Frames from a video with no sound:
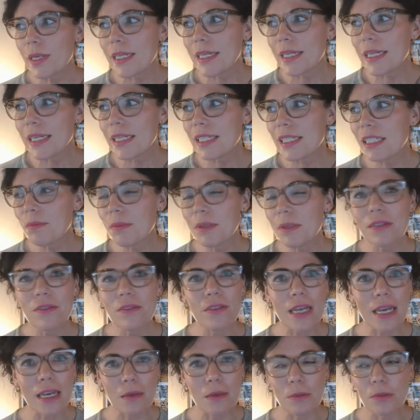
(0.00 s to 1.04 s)
We need to
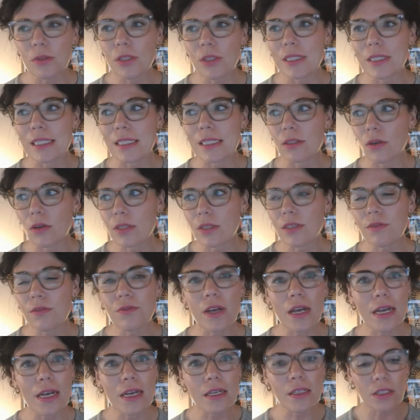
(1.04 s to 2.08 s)
be able to
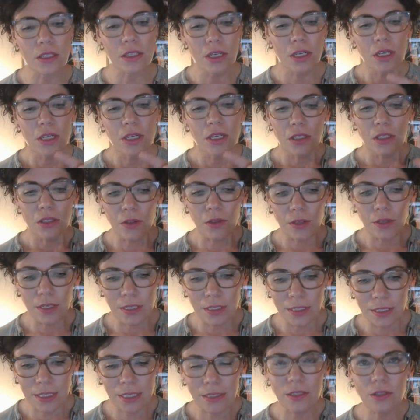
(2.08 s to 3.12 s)
detoxify it so
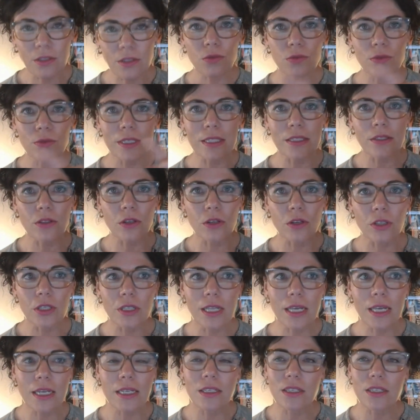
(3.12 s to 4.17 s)
that it doesn't
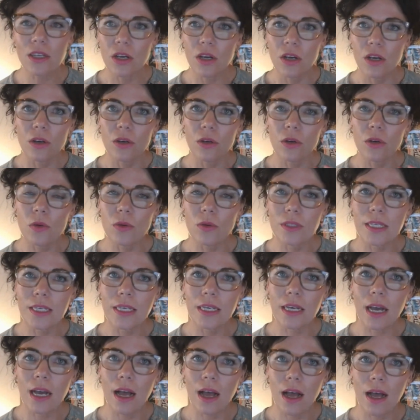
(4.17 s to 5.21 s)
recirculate,
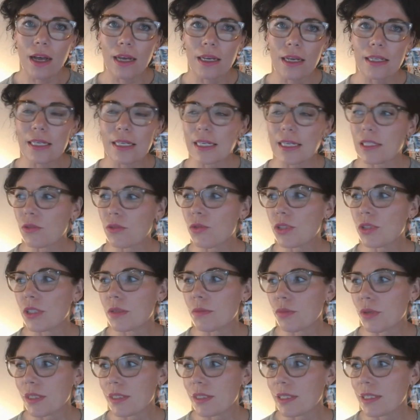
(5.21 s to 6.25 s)
causing a high
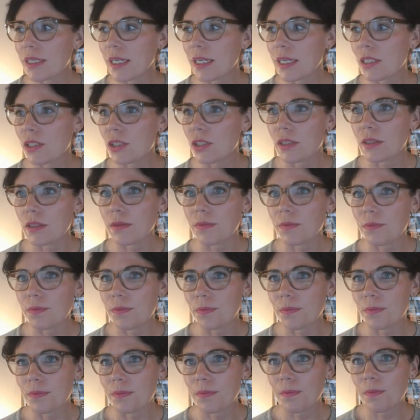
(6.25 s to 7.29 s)
estrogen
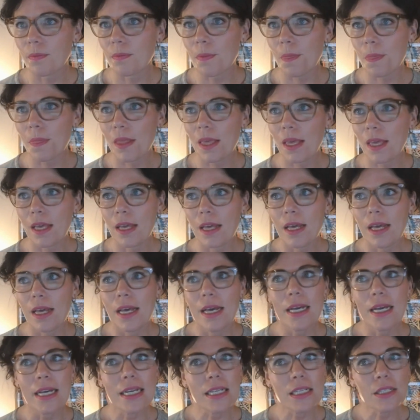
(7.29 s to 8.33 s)
presentation.
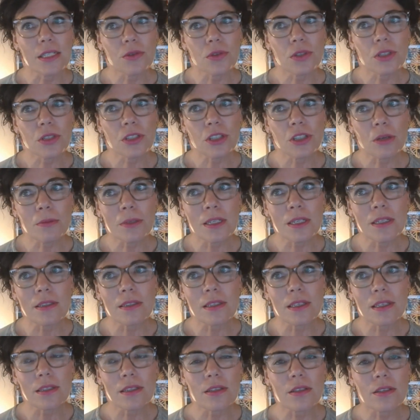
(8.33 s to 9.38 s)
Estrogen
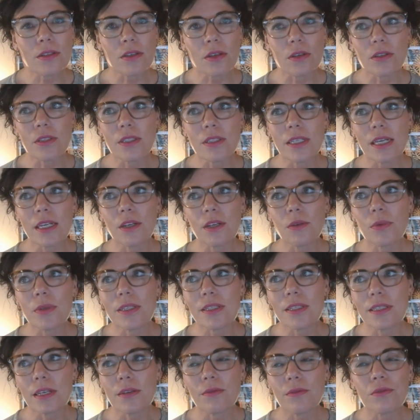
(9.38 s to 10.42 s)
dominance is associated
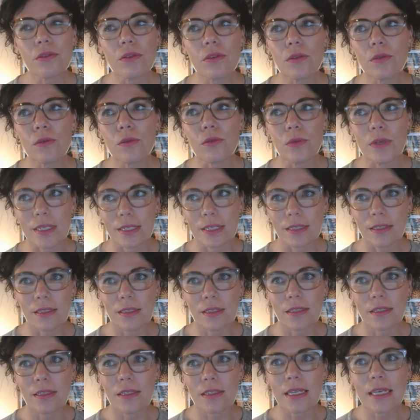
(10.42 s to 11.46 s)
with several
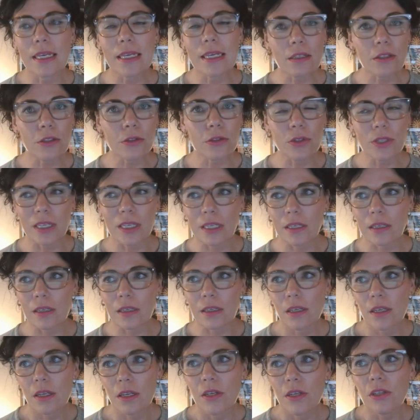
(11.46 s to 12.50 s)
risks,
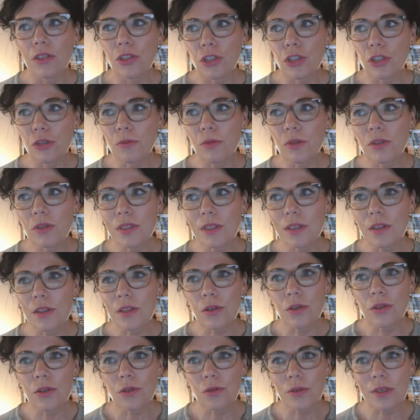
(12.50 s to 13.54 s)
including tumors
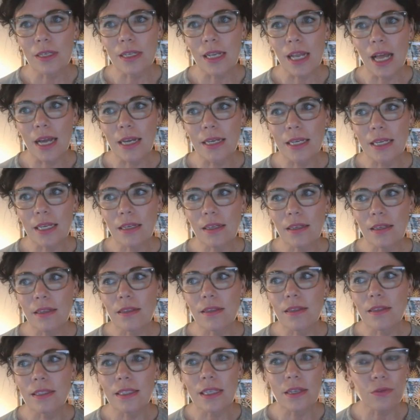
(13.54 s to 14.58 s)
in the uterine lining,
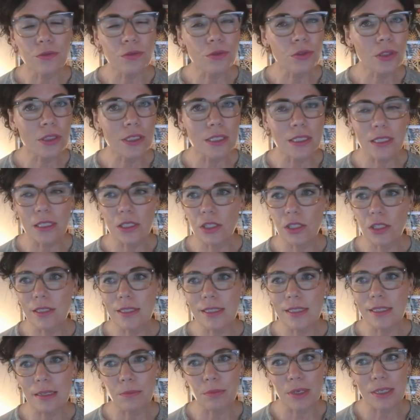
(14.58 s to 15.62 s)
several
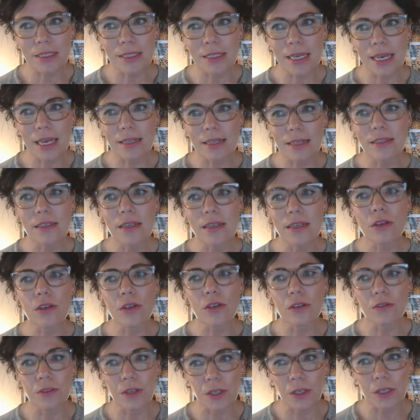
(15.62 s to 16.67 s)
conditions like breast
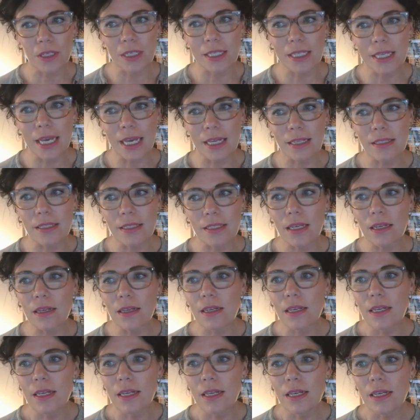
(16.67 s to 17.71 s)
cancer, ovarian
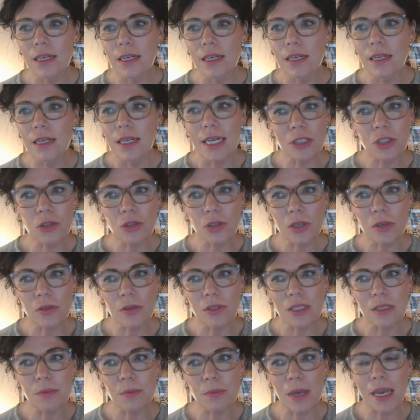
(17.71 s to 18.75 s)
cancer,
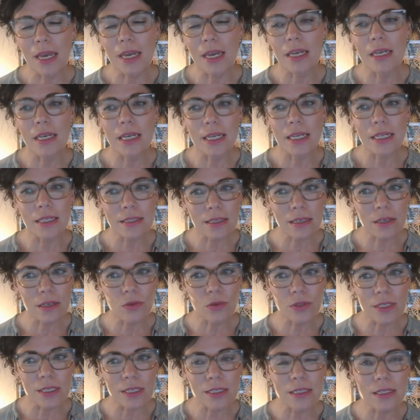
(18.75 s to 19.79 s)
endometriosis
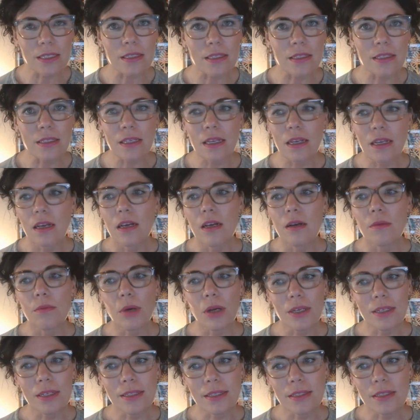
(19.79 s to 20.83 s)
pain, insulin
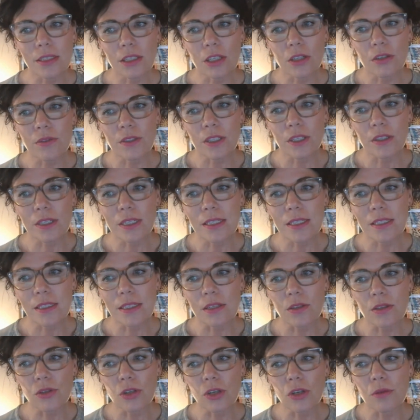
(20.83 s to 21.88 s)
resistance, polycystic
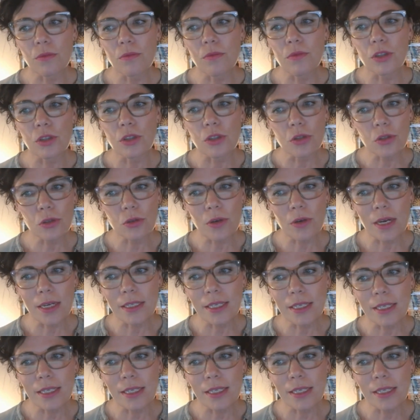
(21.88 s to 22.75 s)
ovarian syndrome,